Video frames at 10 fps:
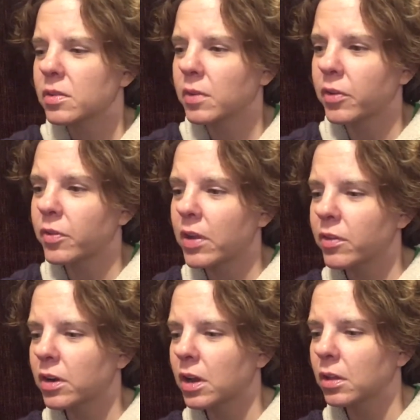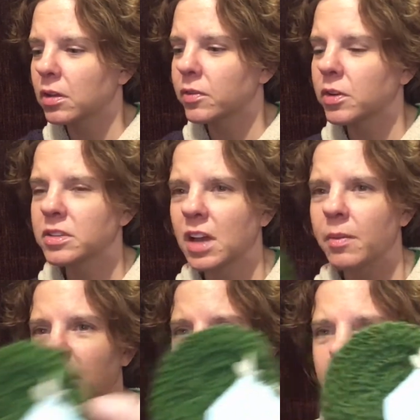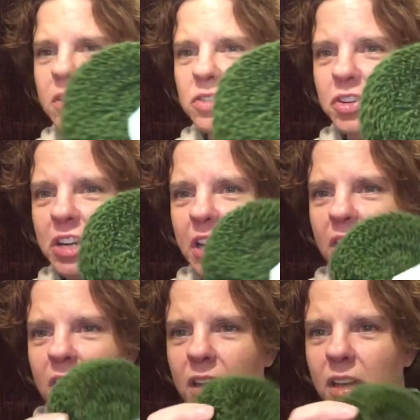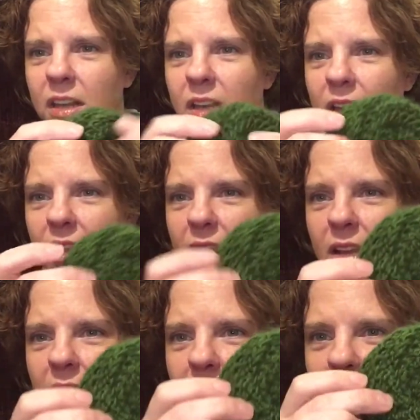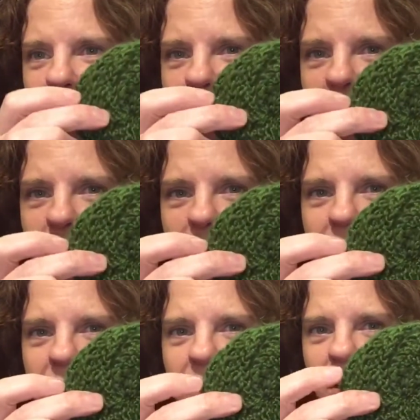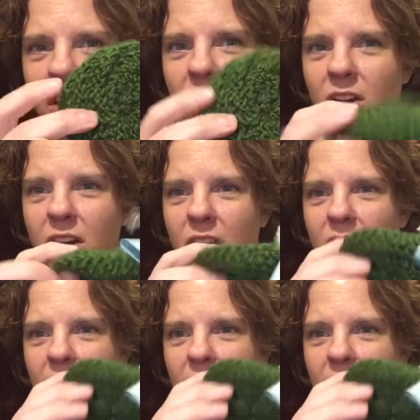my favorite color of all time. I love this green. Here's a green one here.